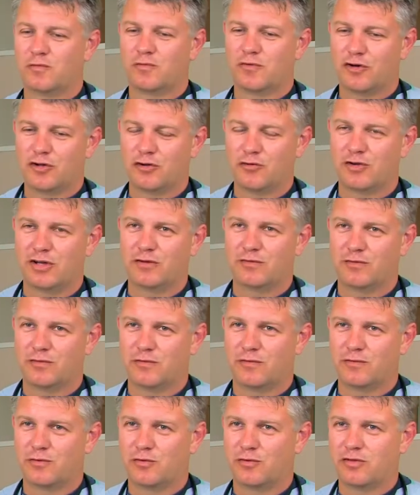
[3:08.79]
very grateful
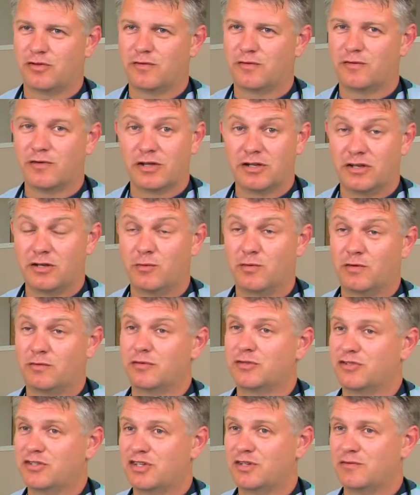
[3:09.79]
for the funding we've
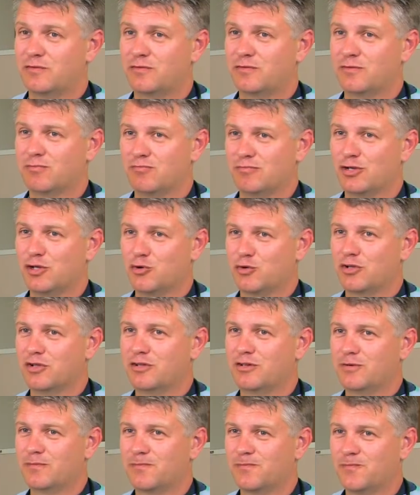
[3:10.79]
received
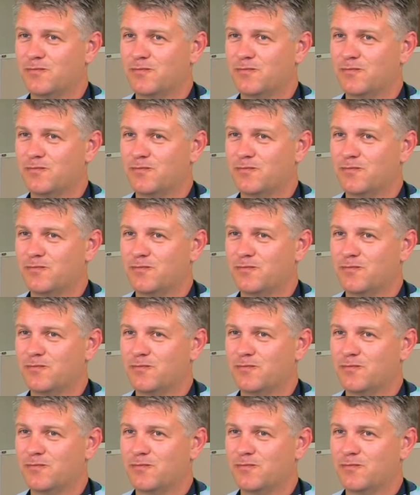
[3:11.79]
locally